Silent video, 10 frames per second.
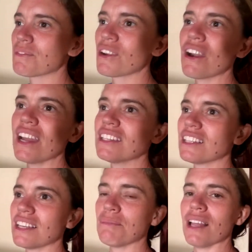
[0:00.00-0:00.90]

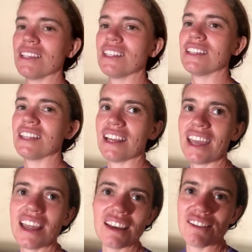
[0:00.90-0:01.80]
crazily blessed us, and I
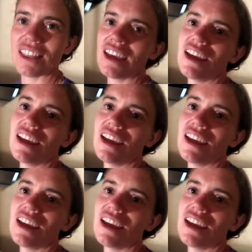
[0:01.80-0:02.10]
can't even